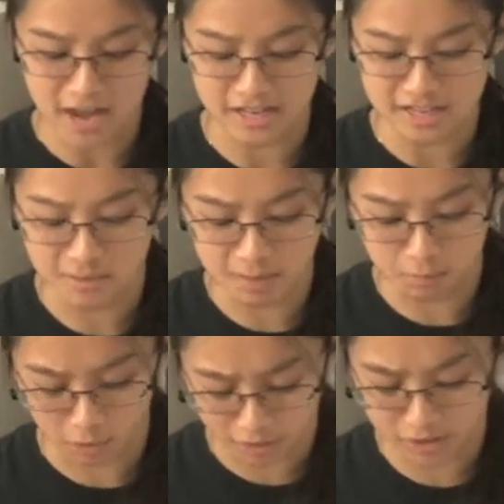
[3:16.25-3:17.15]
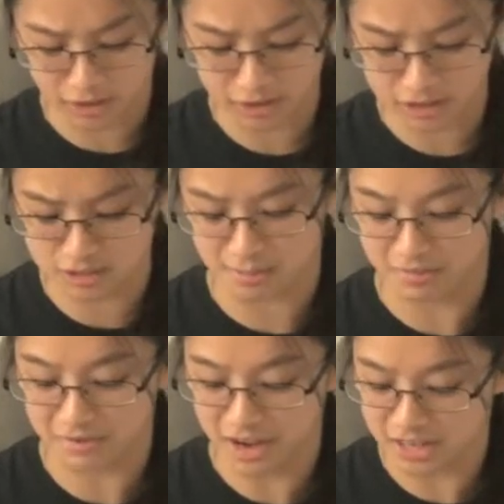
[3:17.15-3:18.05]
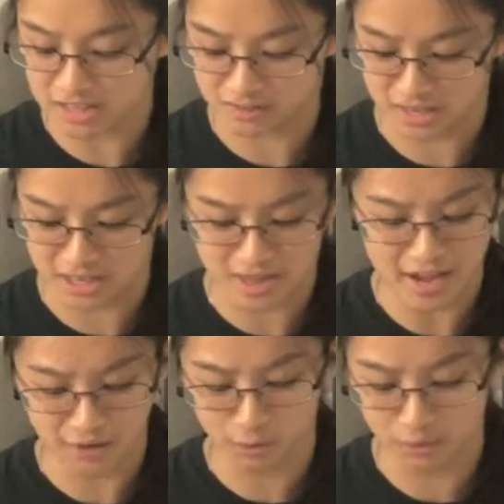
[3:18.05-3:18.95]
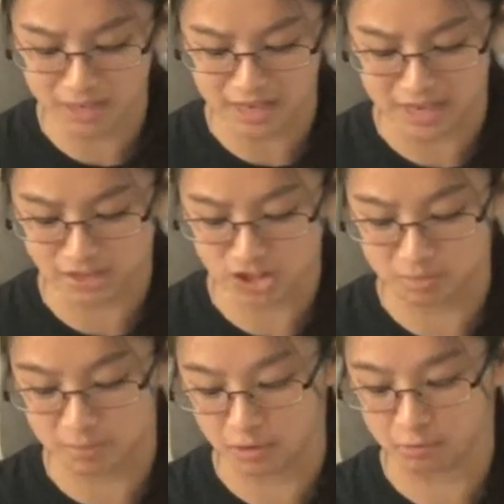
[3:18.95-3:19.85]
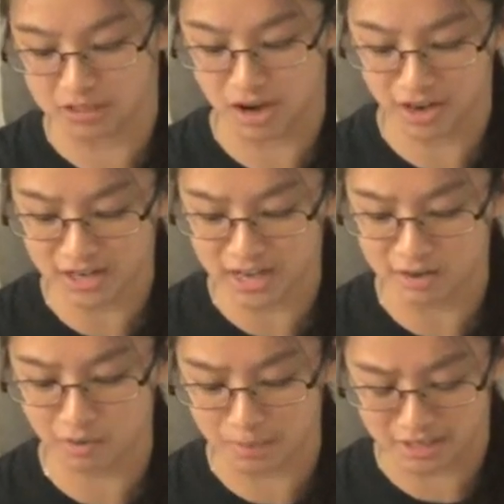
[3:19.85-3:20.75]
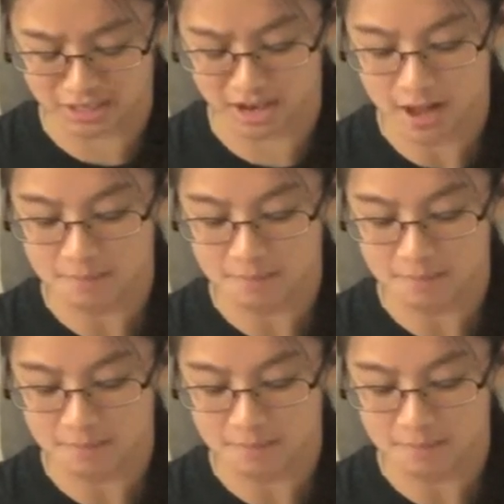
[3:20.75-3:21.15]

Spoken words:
I eat when I'm bored, cuddling is my favorite activity, that and holding hands should be both platonic and romantic.